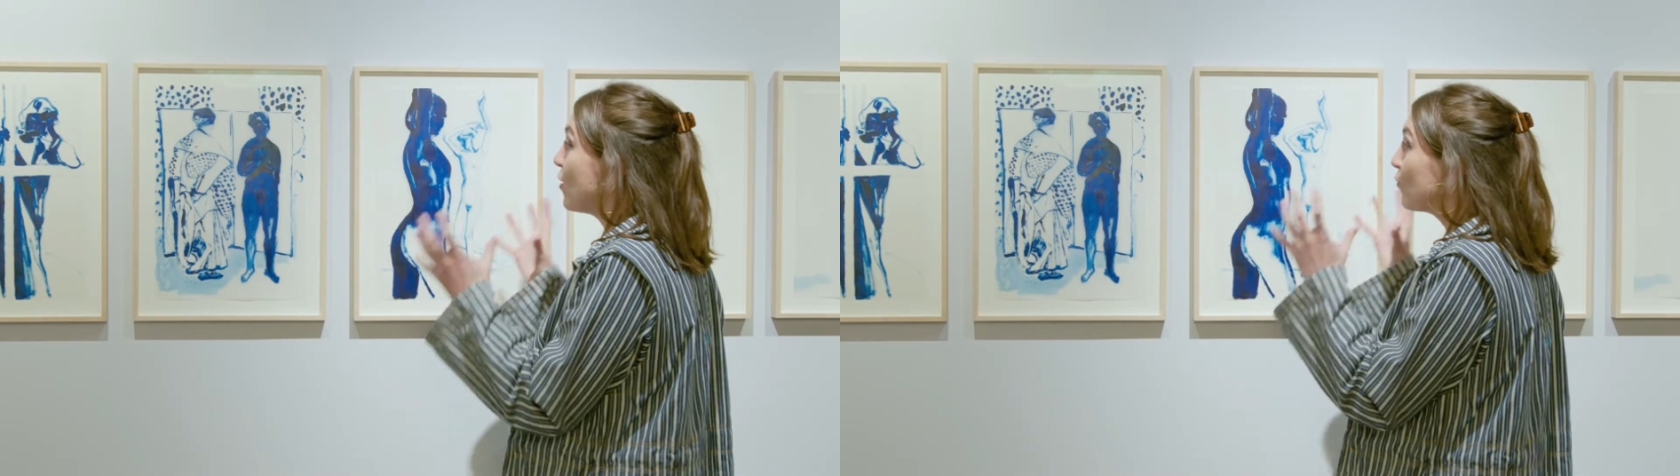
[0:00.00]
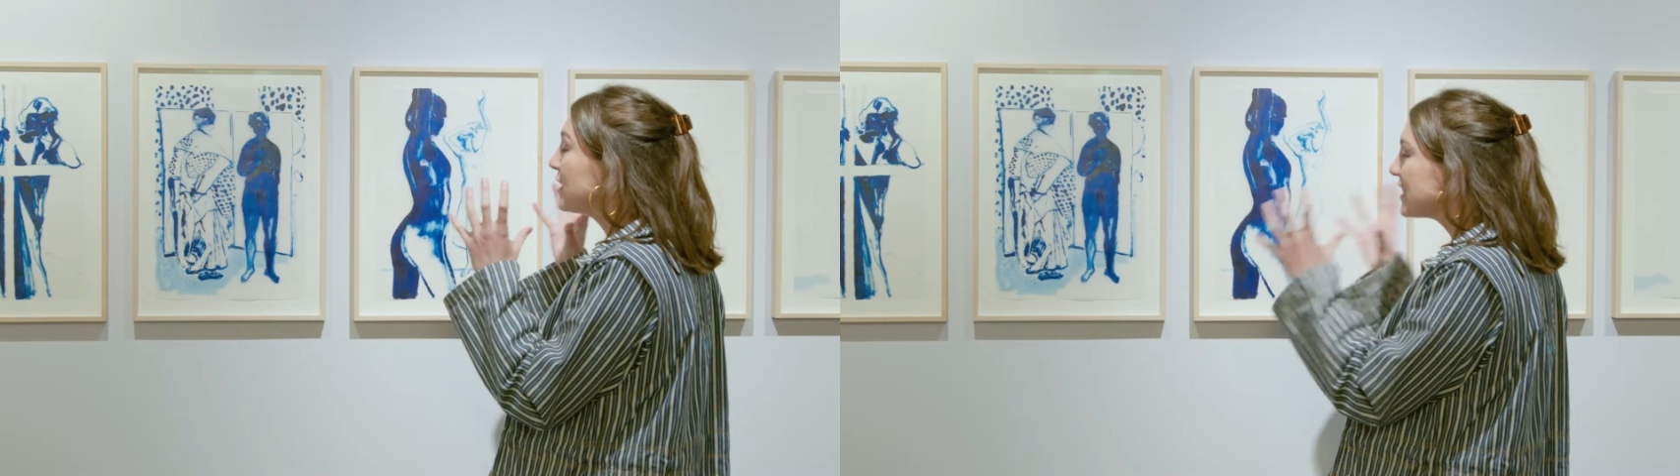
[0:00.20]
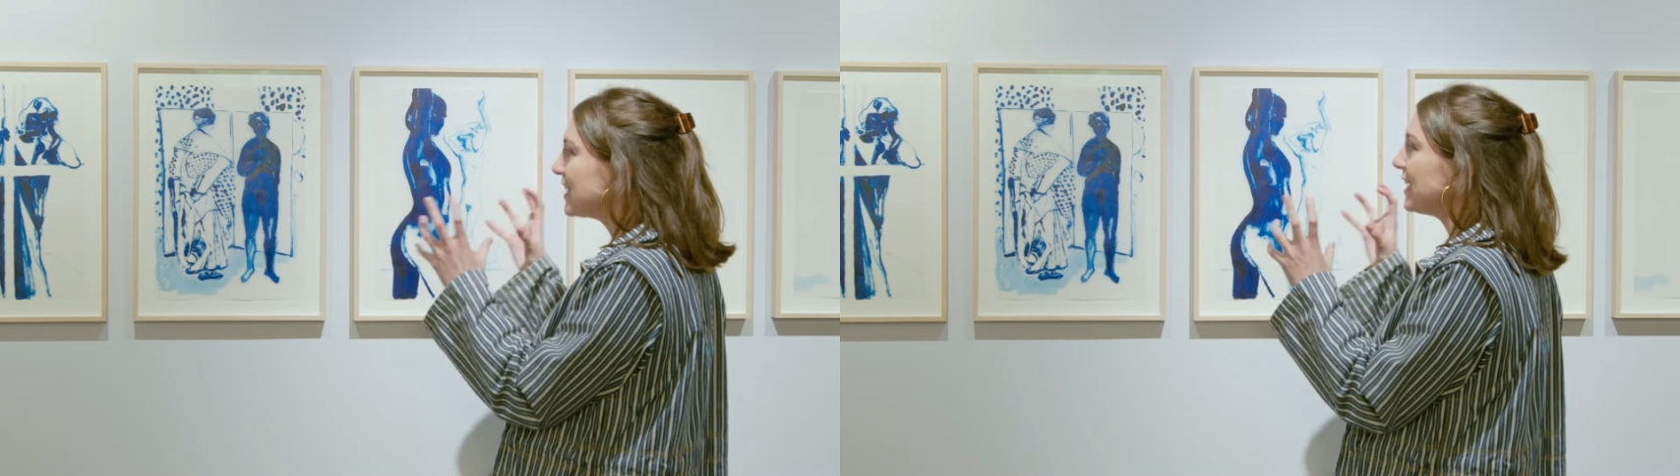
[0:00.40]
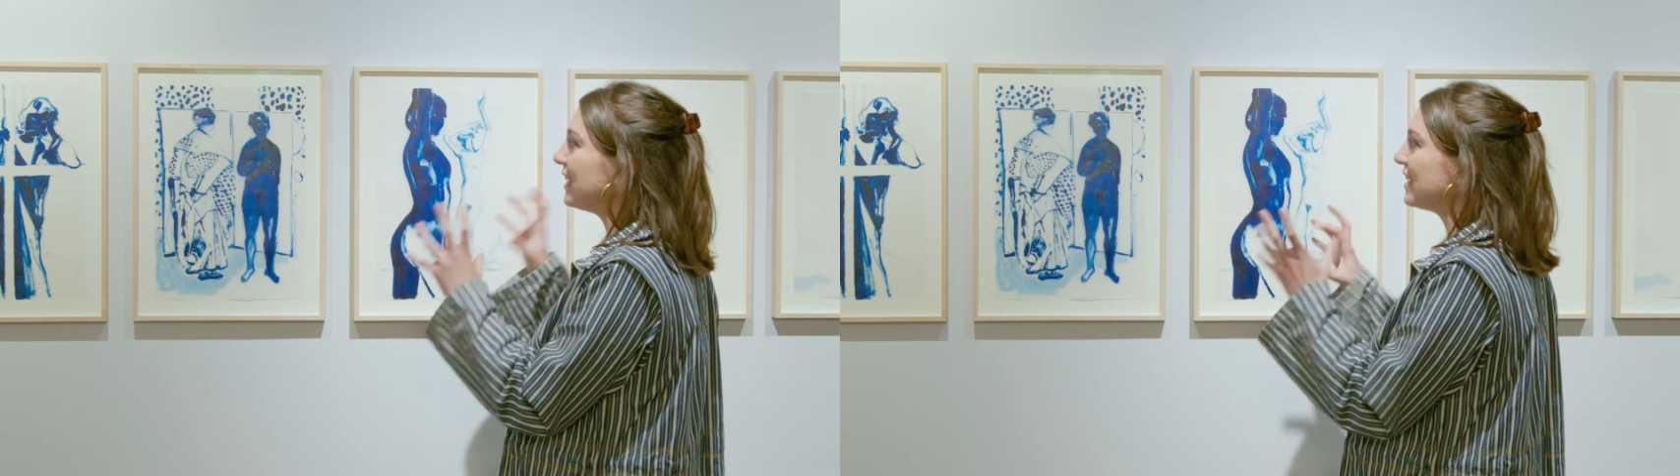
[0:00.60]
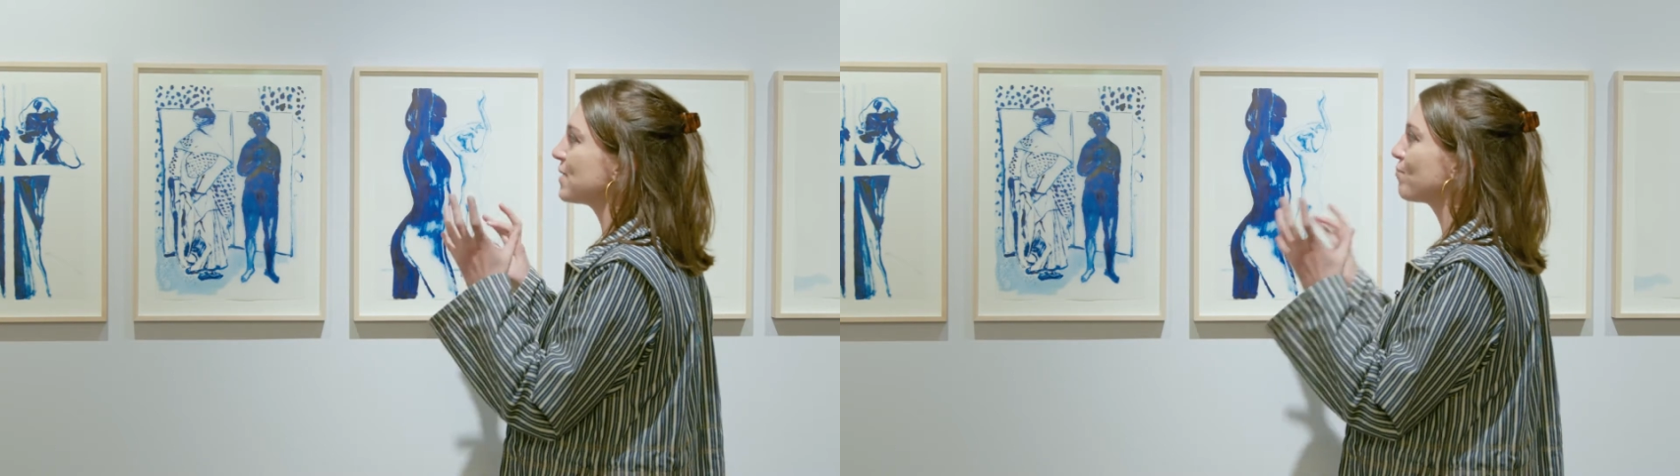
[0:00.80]
we see
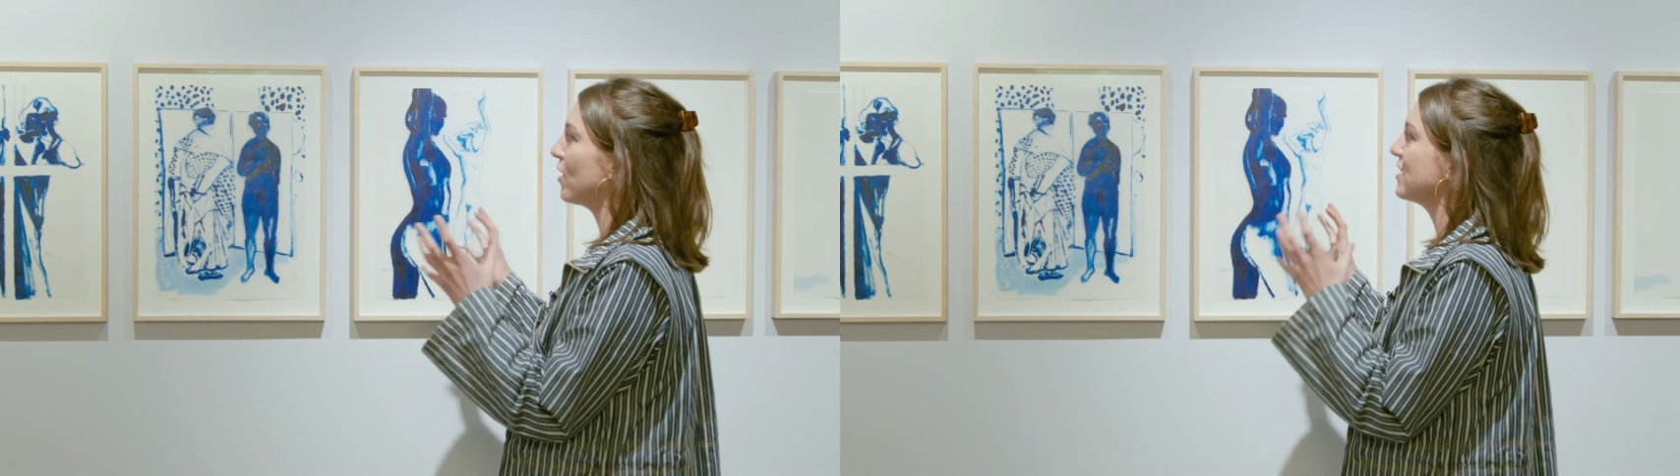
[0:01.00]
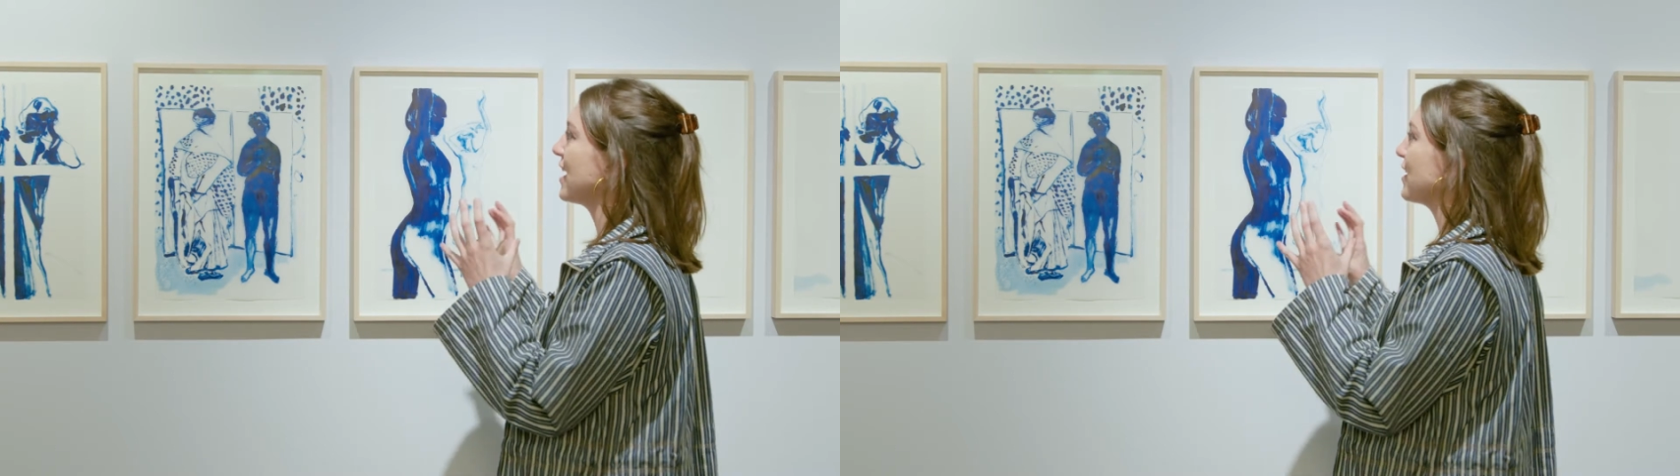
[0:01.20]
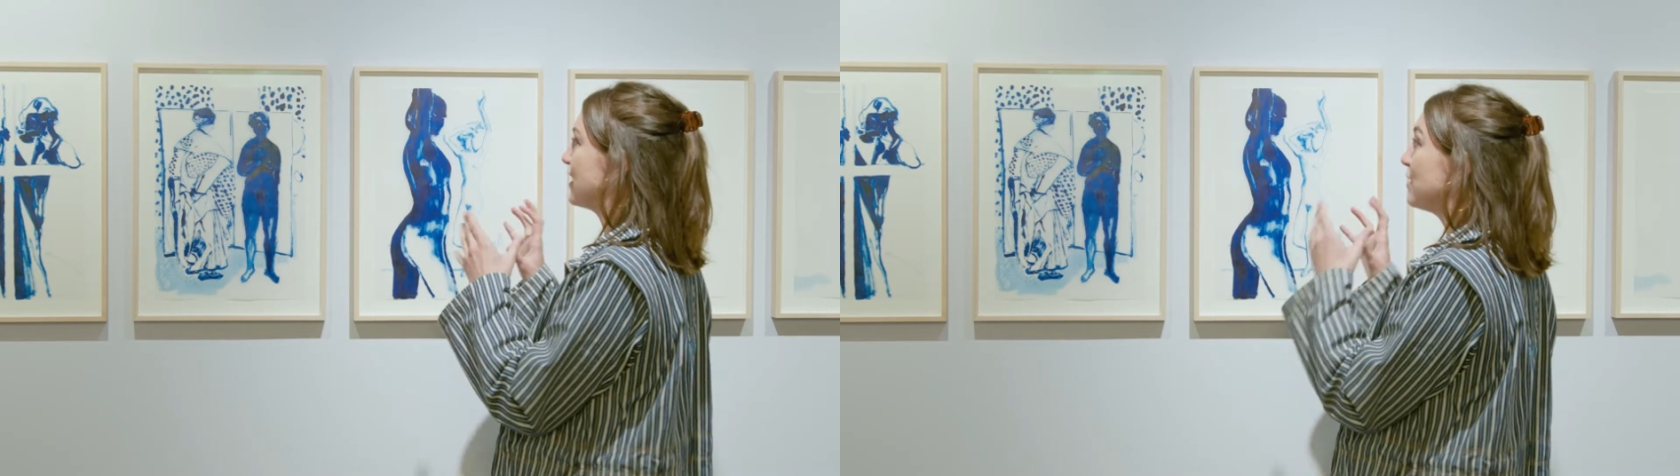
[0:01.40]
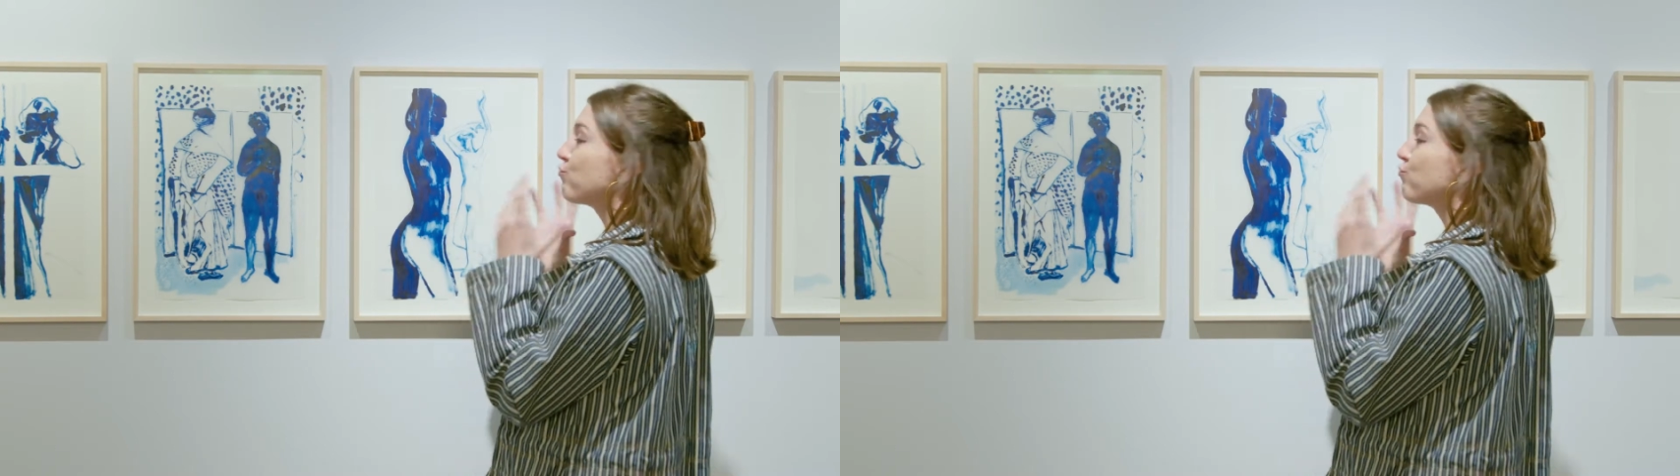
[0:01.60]
Lisa Brice actually